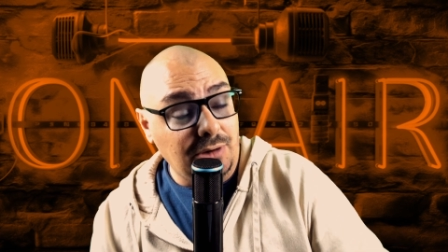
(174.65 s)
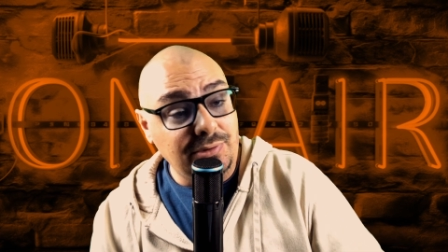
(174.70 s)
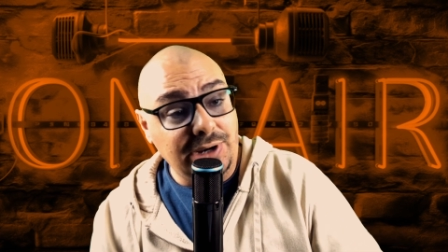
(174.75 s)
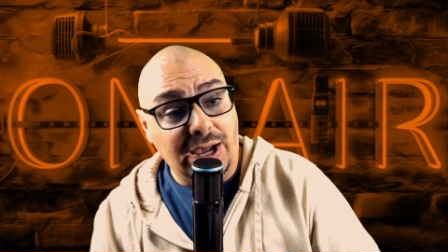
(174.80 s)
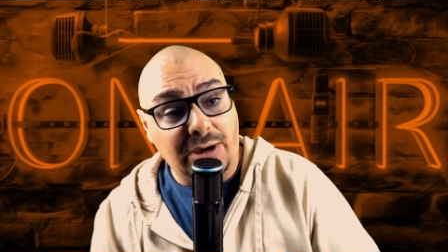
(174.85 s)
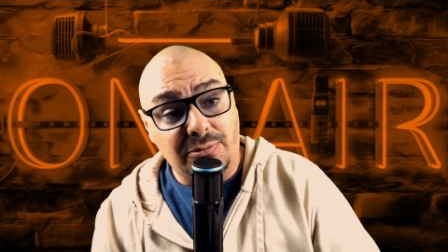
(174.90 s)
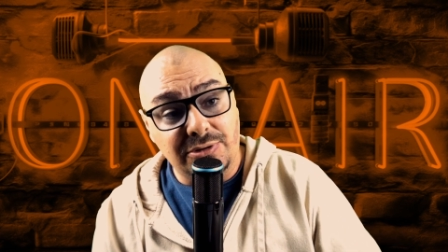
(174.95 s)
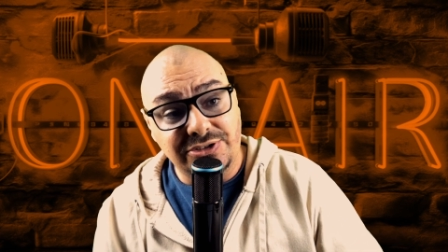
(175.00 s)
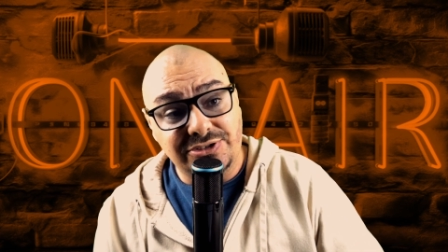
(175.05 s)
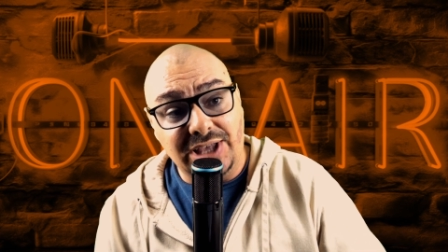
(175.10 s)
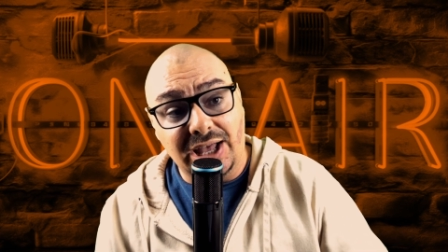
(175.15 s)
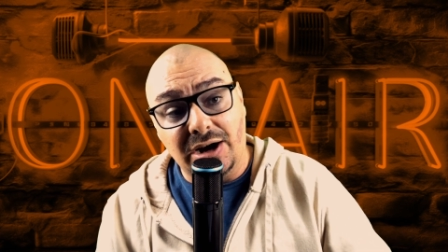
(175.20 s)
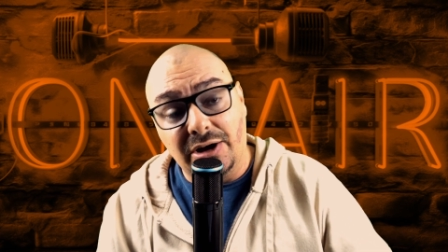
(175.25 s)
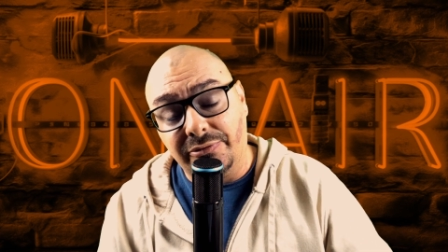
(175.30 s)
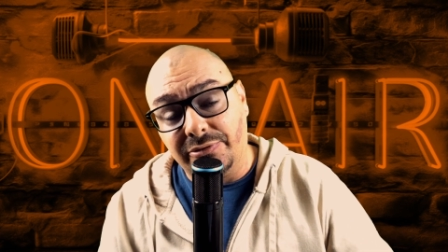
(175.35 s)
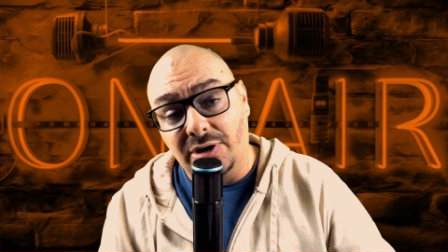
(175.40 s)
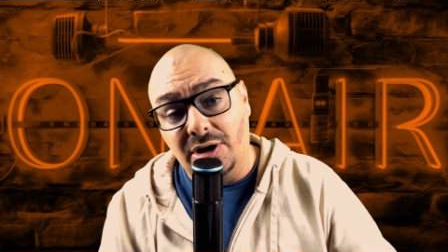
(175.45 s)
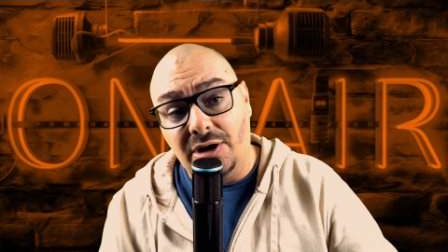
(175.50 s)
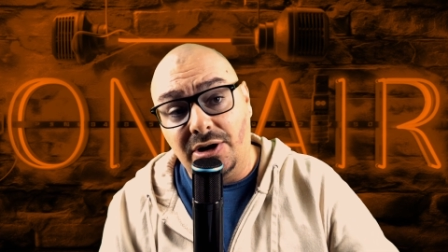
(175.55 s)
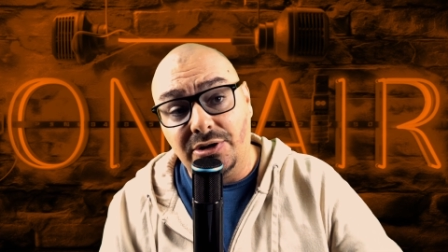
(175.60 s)
now where he's got
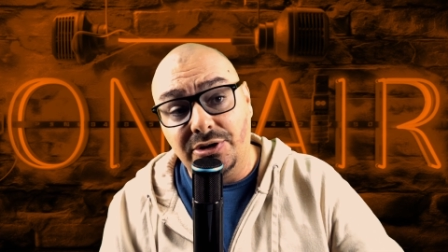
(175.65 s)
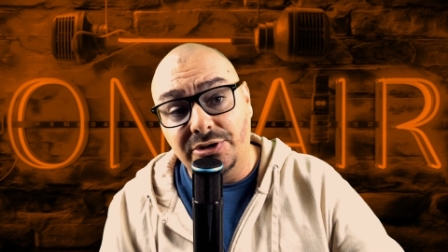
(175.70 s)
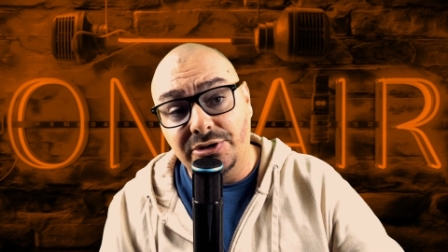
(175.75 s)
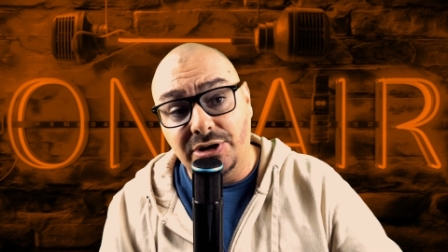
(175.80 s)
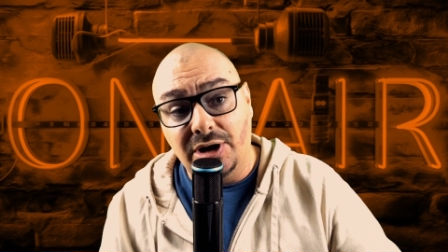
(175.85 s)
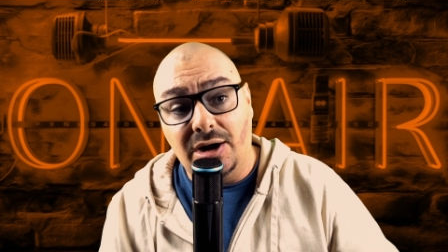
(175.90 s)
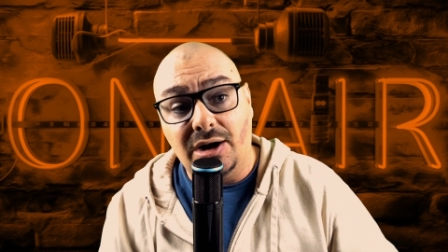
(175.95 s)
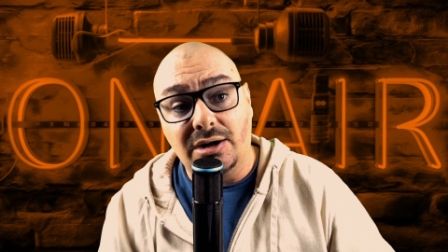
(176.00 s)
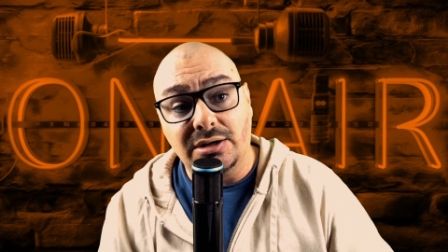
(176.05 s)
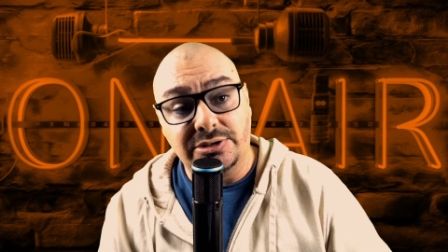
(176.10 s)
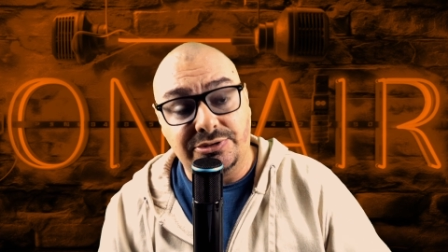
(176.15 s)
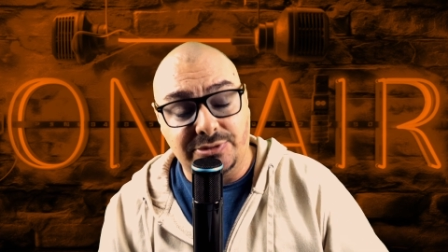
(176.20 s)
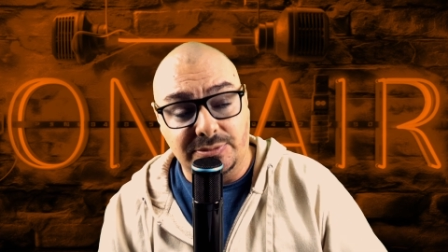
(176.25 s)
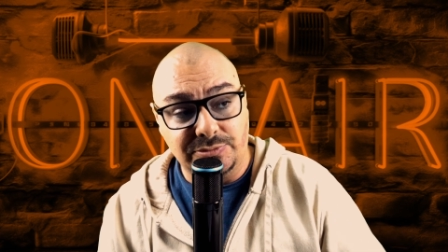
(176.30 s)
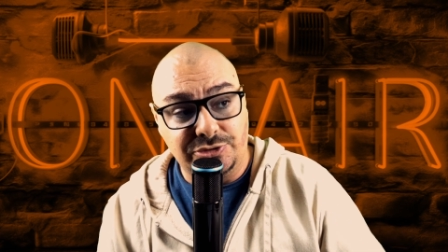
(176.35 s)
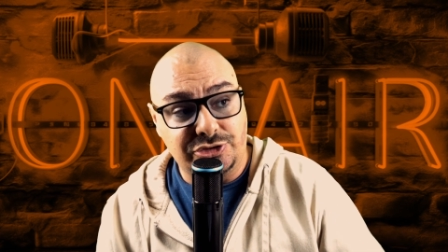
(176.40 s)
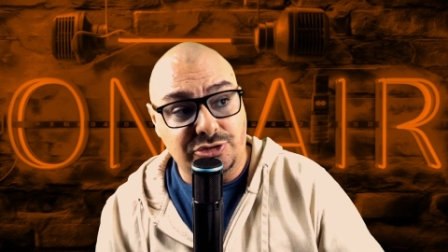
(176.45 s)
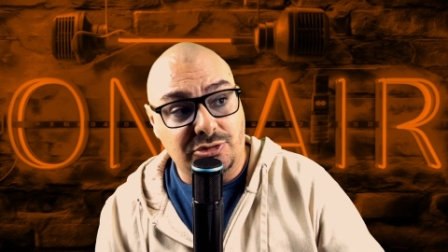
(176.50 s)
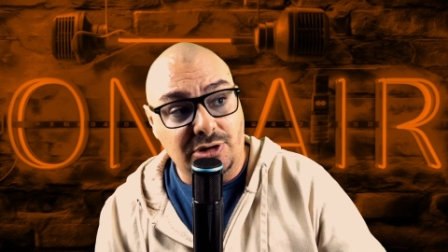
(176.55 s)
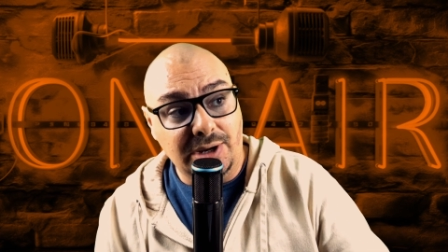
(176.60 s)
over 100 yards from
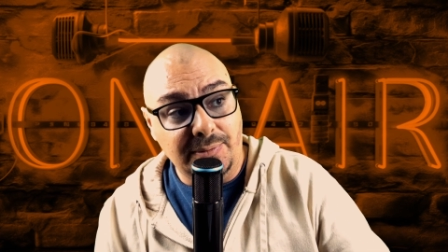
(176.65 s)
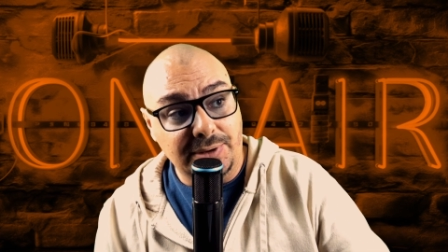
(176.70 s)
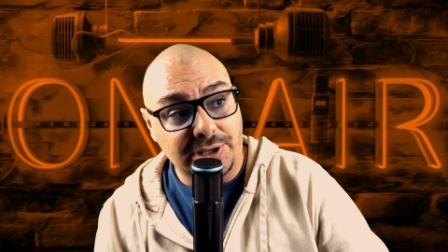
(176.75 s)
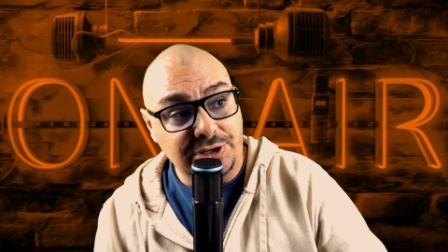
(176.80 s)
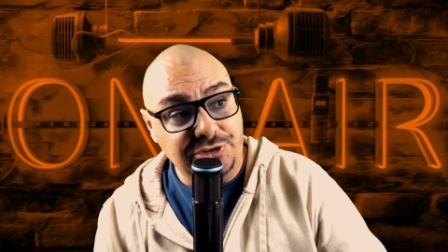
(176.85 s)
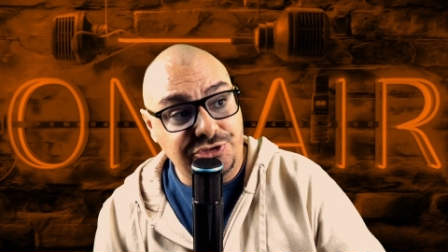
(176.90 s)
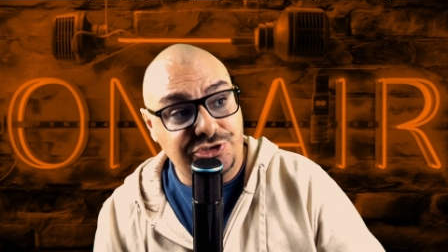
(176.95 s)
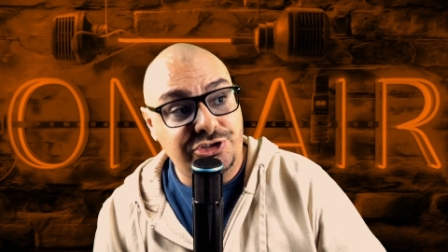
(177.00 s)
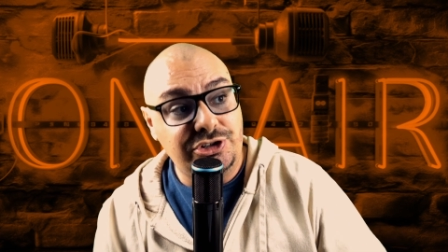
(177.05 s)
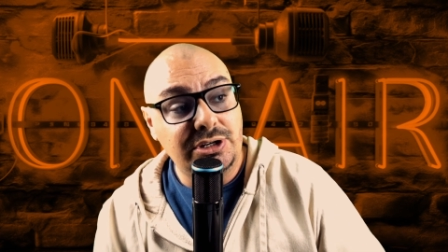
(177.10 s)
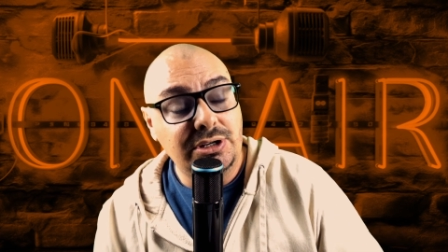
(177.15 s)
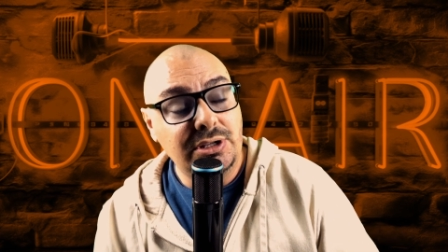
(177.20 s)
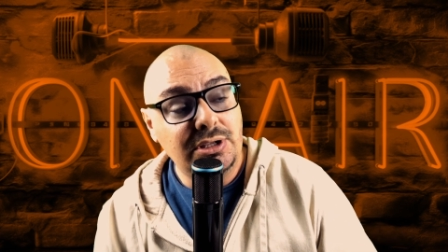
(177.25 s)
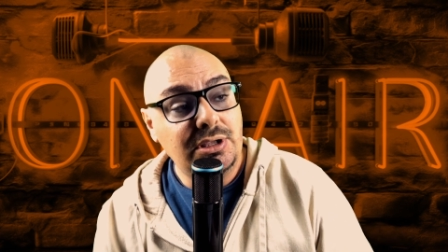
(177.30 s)
scrimmage,